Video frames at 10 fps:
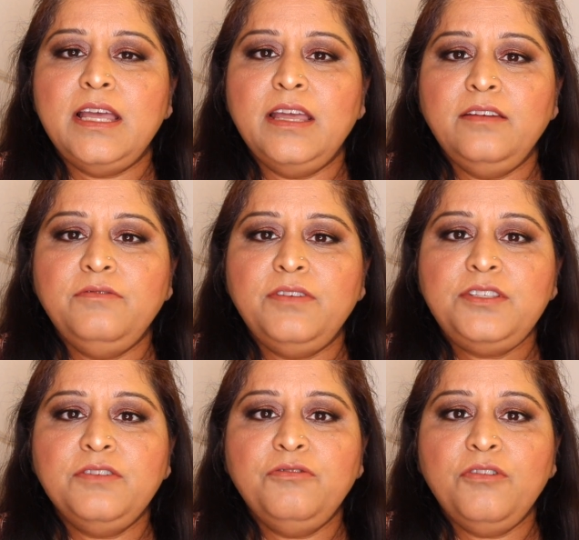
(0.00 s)
And
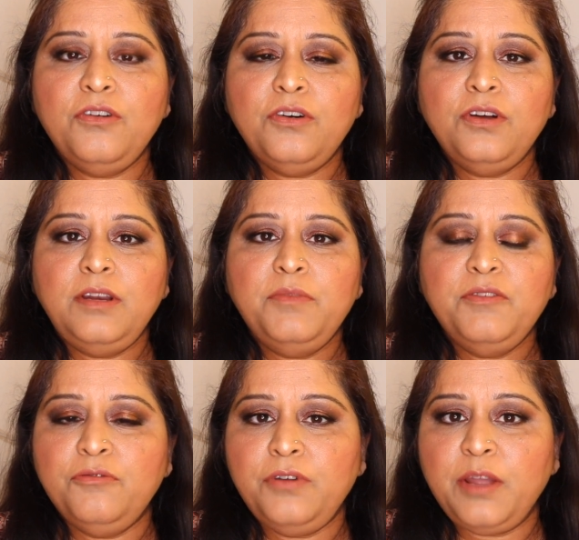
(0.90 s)
first of all,
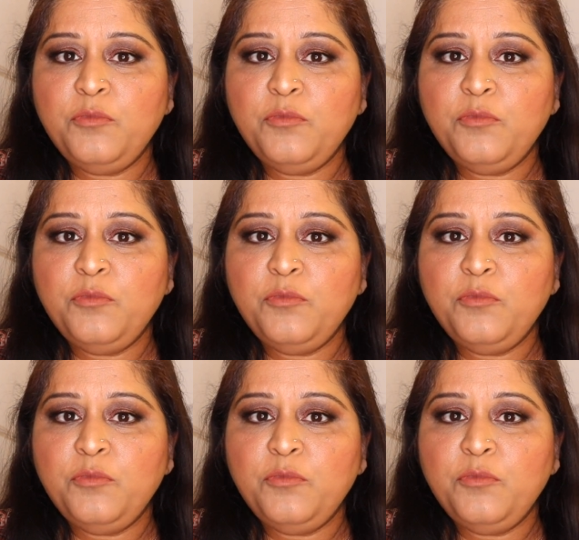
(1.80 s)
before I